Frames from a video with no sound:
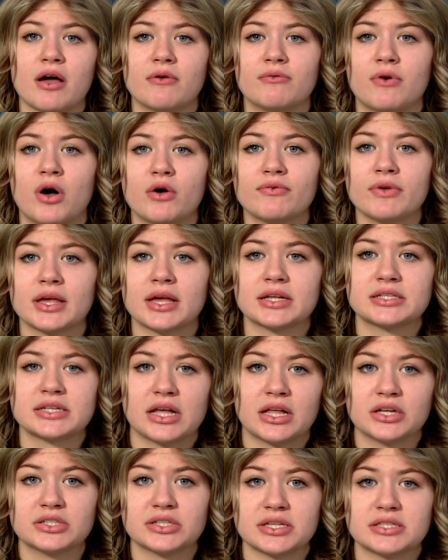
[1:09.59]
evolving
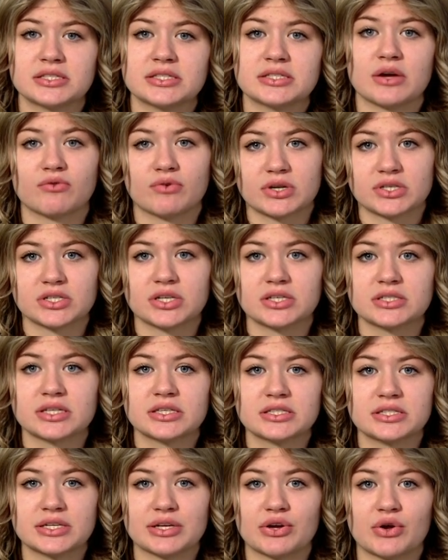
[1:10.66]
intelligence that Russia is
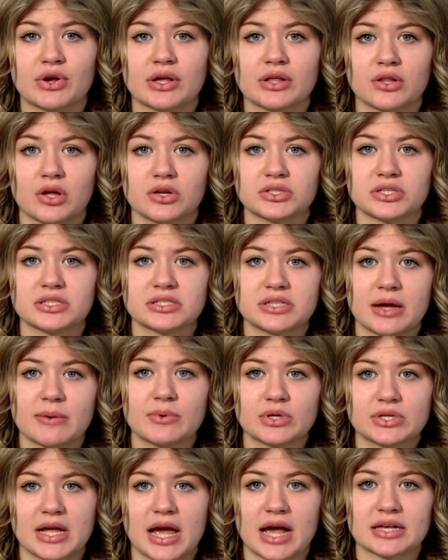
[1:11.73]
considering launching
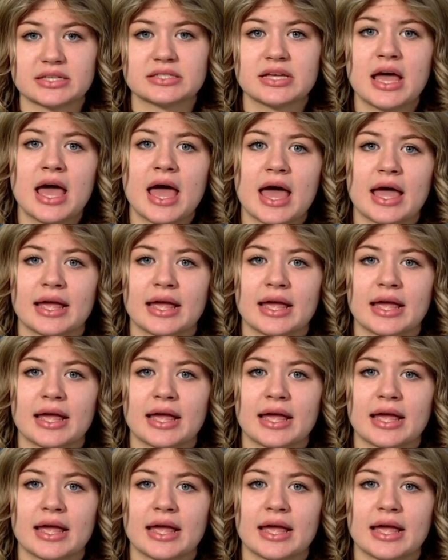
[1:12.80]
cyber attacks